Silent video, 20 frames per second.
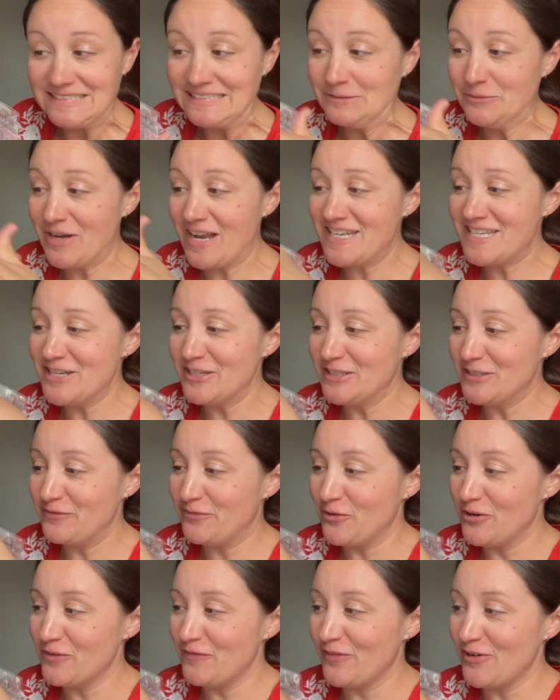When I tilt it
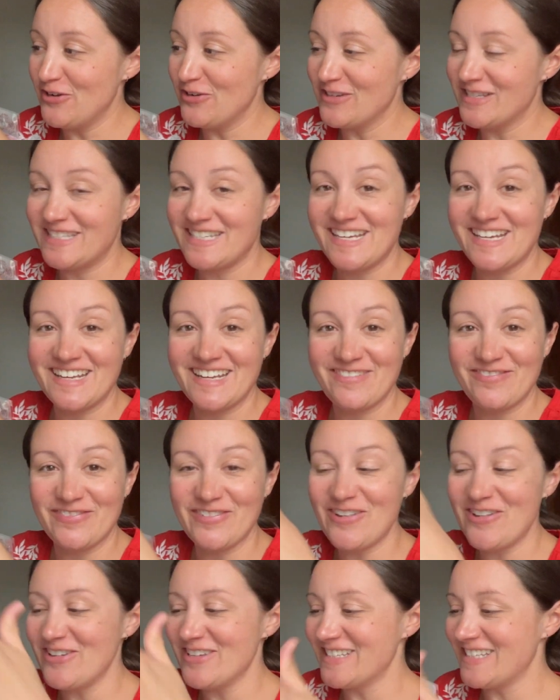forward for you to see it, it
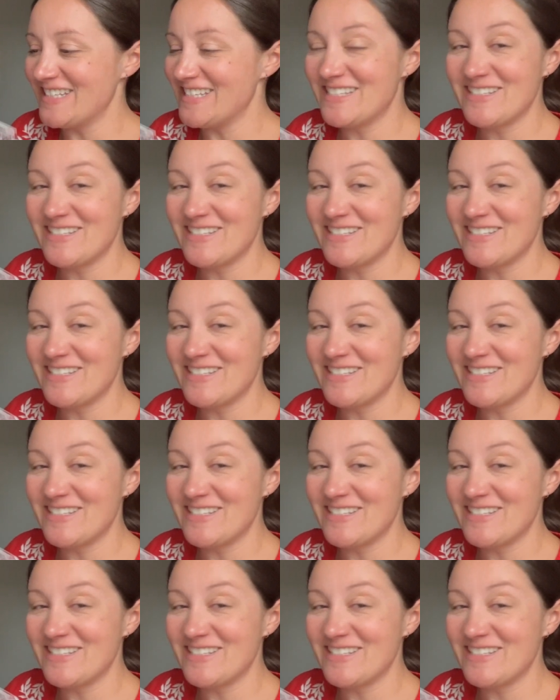falls.